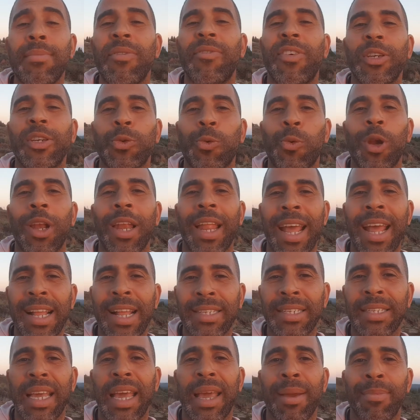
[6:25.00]
of us were
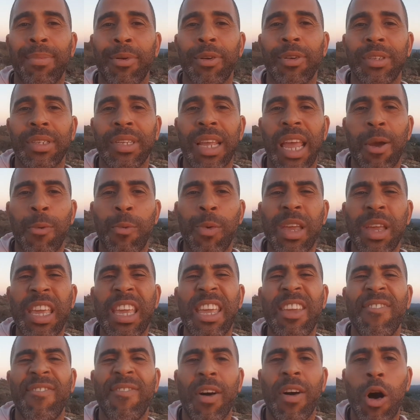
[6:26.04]
landscapers, and we
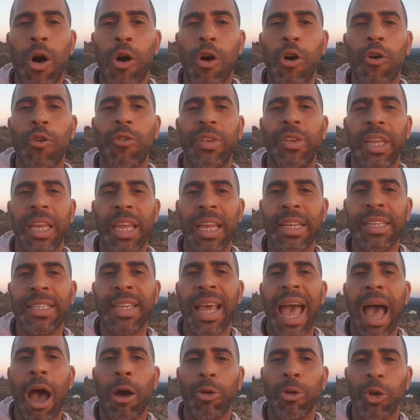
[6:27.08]
evolved into
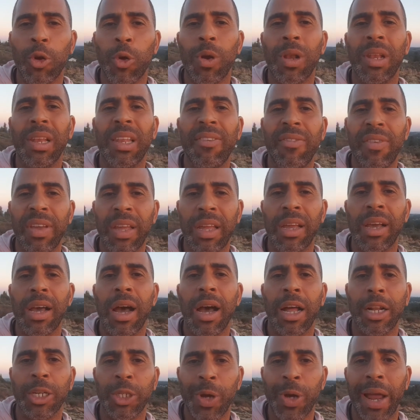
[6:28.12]
outdoor living
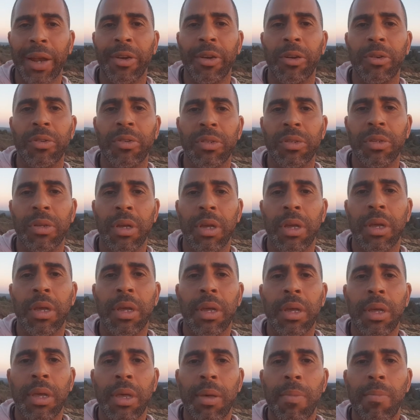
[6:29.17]
contractors,
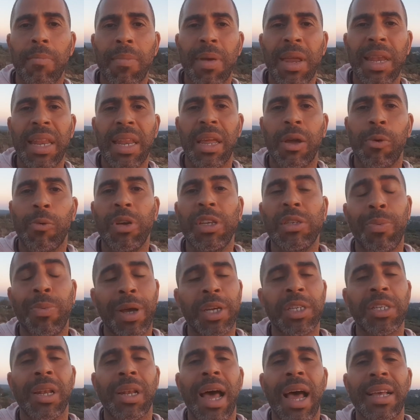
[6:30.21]
meaning we
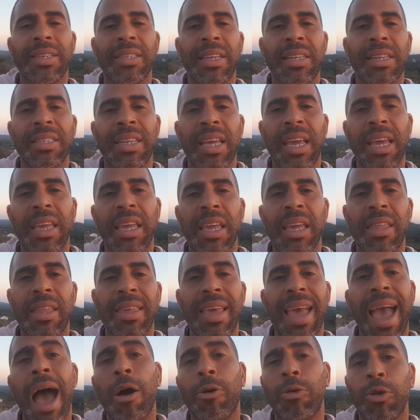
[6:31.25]
specialize in taking
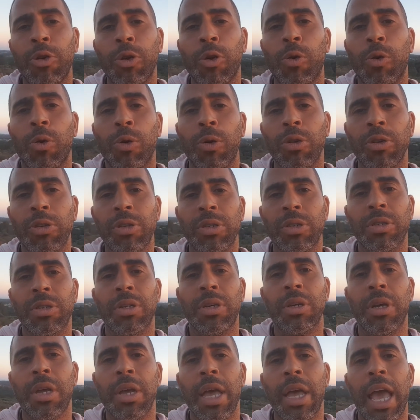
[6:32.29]
the outdoors
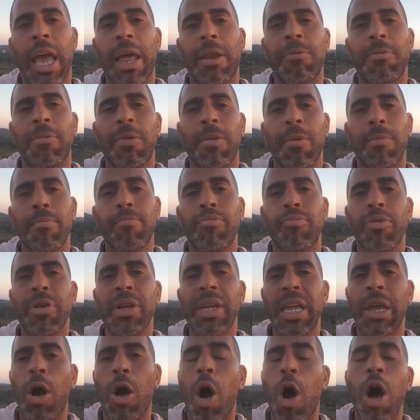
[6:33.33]
and
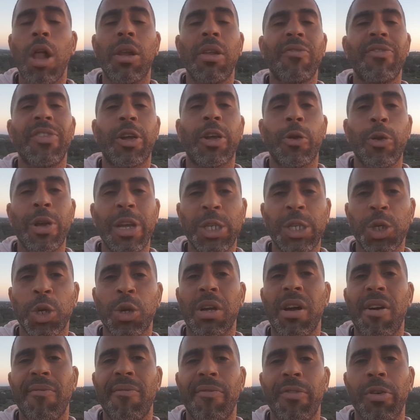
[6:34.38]
bringing all of the creature
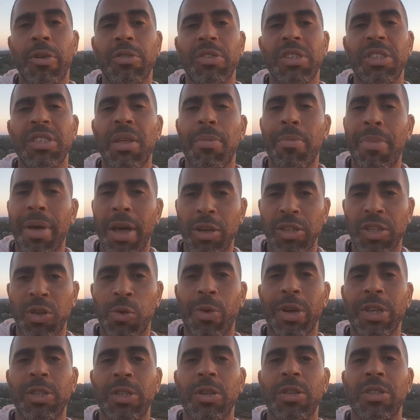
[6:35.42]
comforts, the bells and
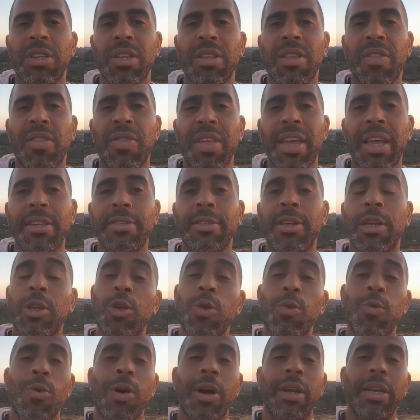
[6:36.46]
whistles, and the things that you
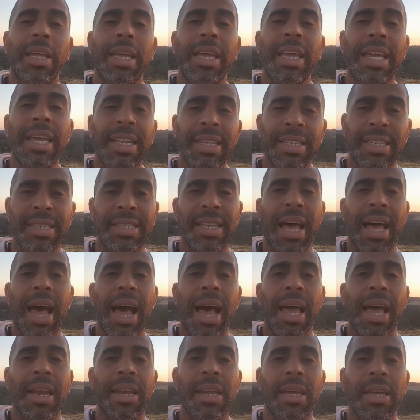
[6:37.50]
want
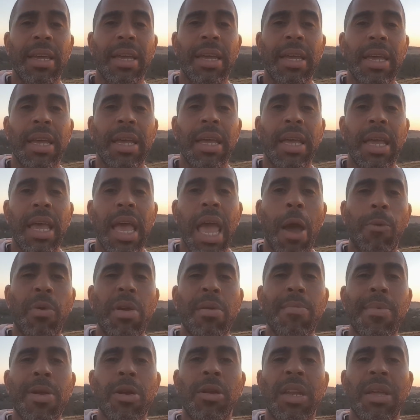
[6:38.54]
inside, and we
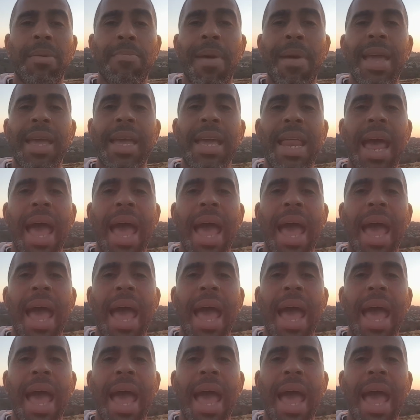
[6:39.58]
merely make it